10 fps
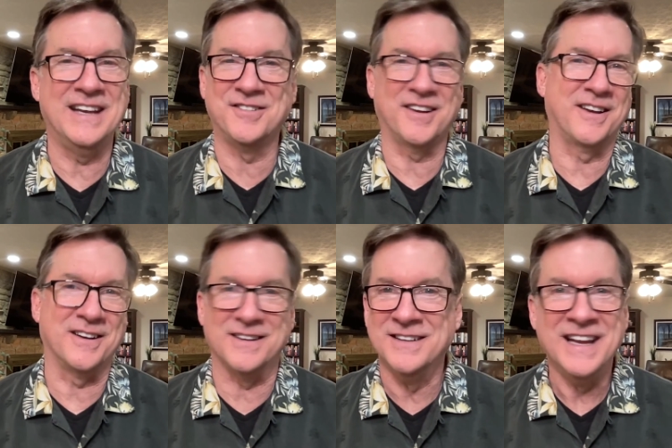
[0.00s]
isn't
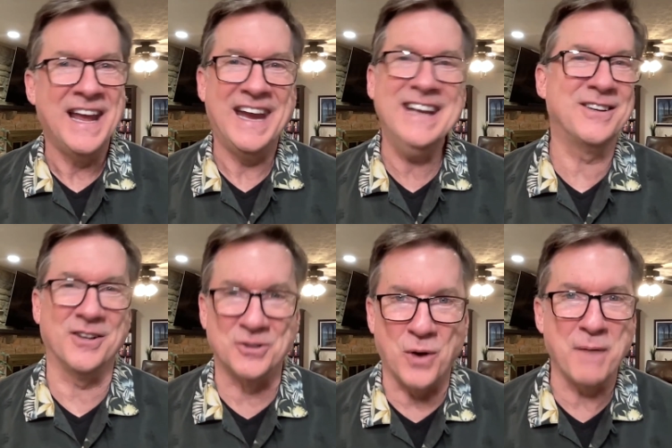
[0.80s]
gonna he ain't
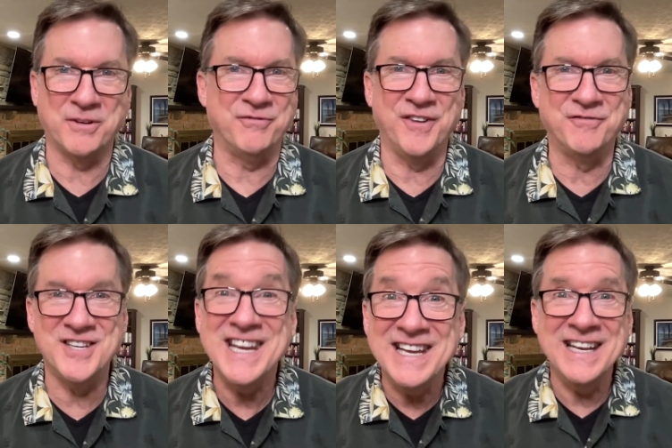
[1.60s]
gonna drop to
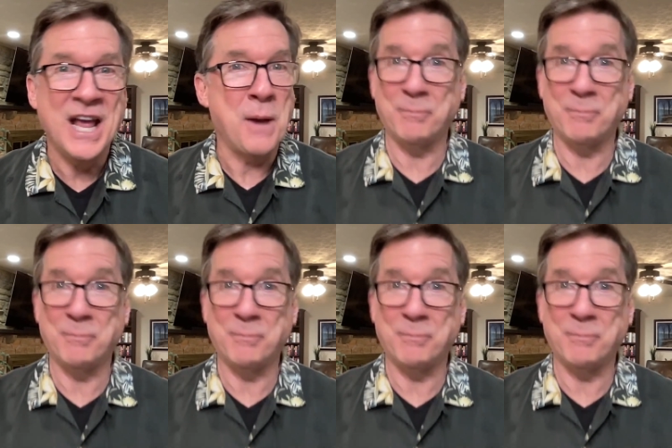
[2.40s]
15,